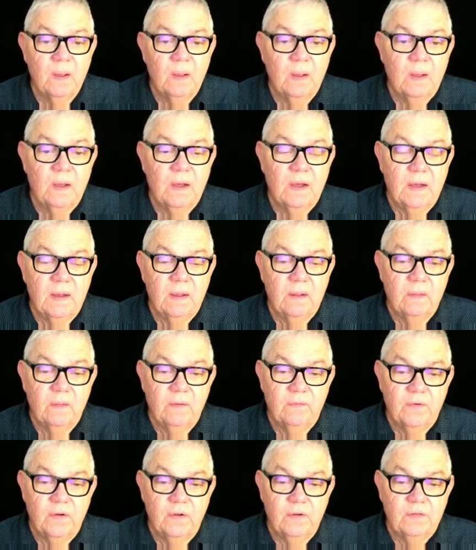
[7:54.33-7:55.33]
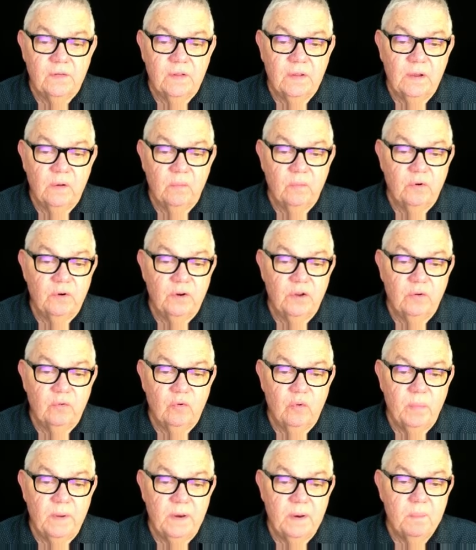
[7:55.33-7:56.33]
The first thing it will do will
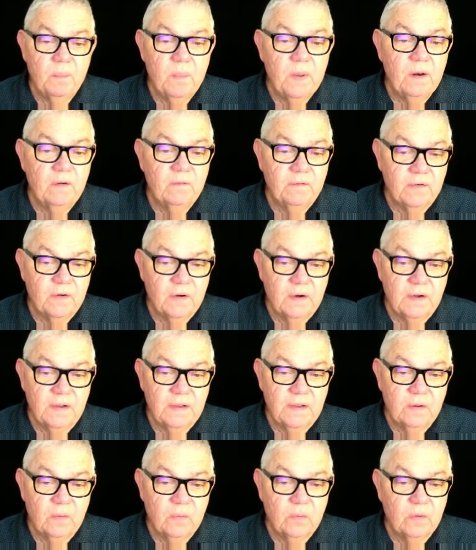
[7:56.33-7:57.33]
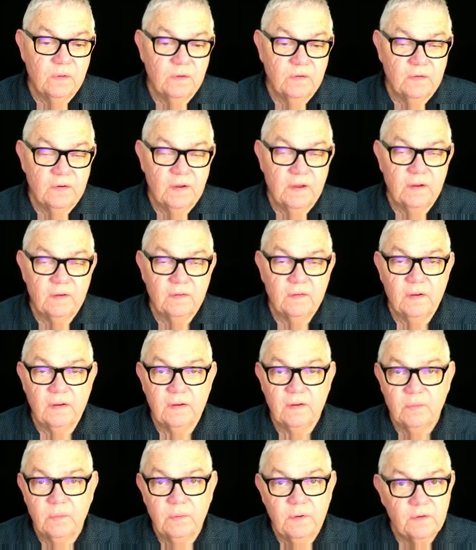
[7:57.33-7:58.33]
be to minify all the
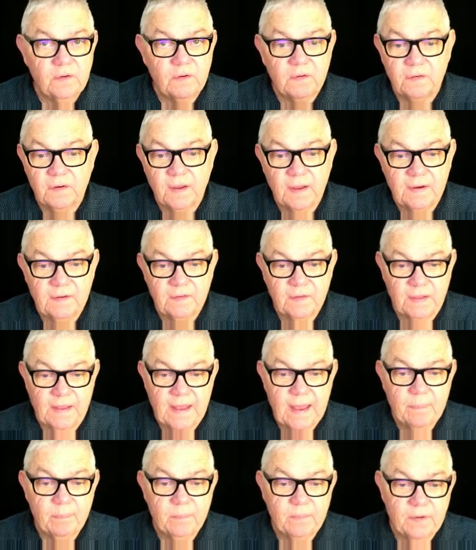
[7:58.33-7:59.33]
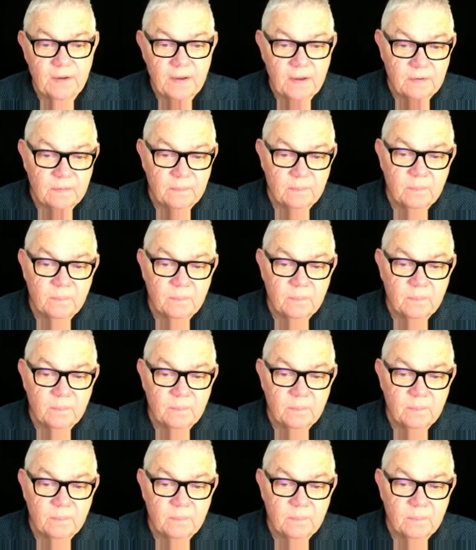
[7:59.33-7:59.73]
CSS, which just takes the gaps out.